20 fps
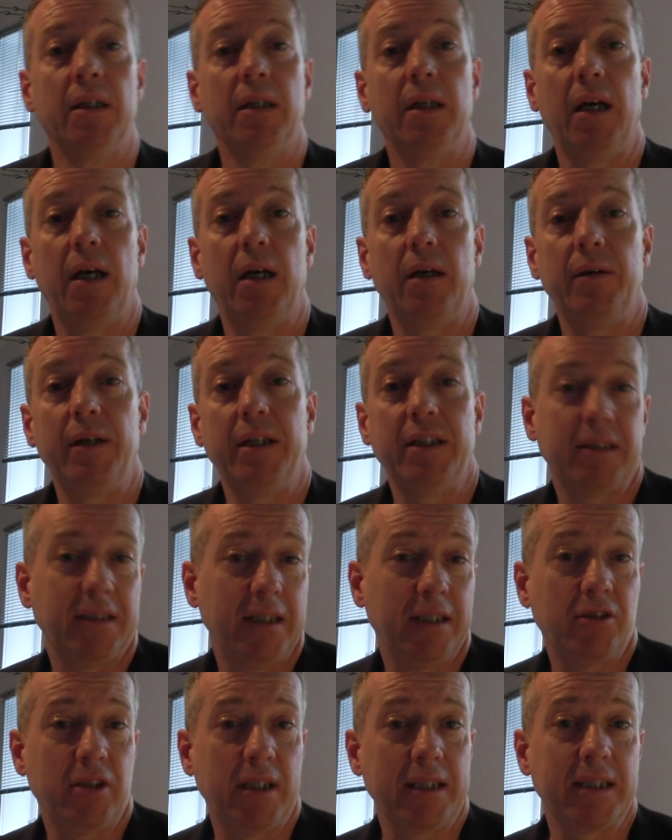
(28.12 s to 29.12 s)
It's
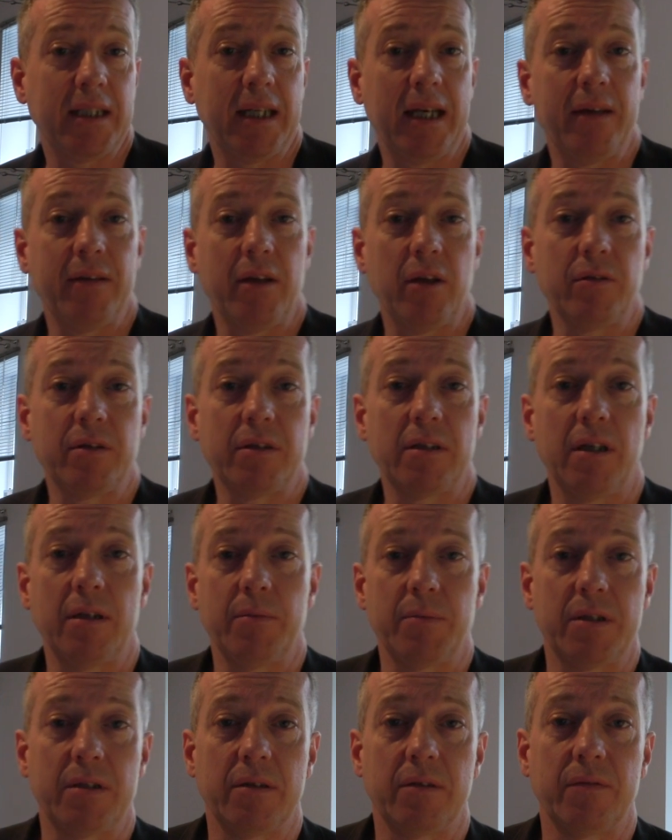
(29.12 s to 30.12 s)
interesting how those
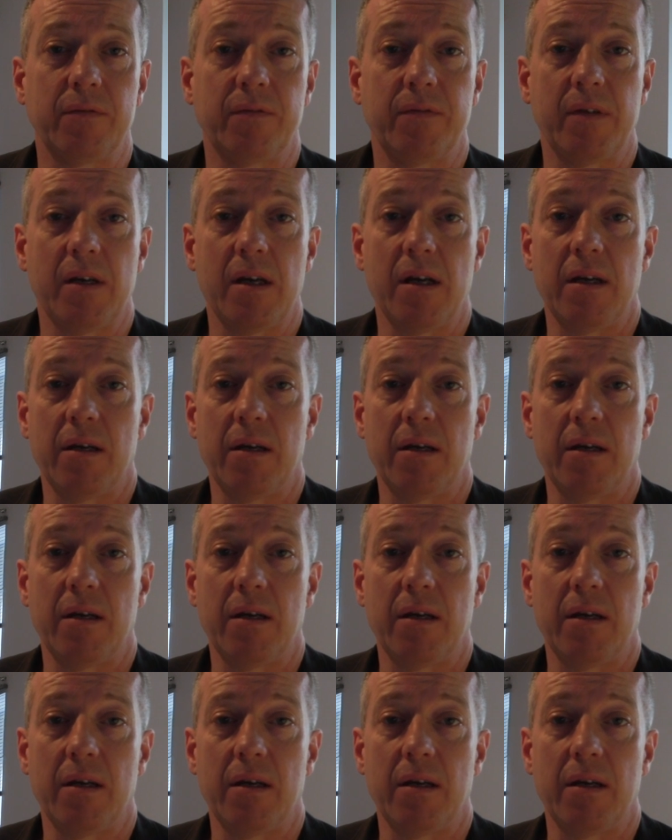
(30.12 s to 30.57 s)
types of